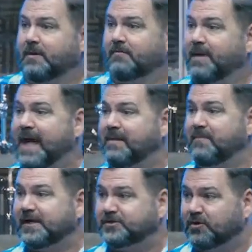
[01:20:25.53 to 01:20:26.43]
Man
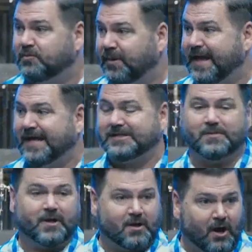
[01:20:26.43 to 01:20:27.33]
makes their plans,
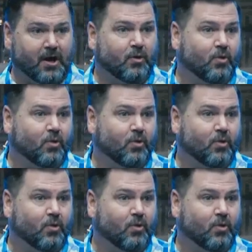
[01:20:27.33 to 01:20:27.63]
but God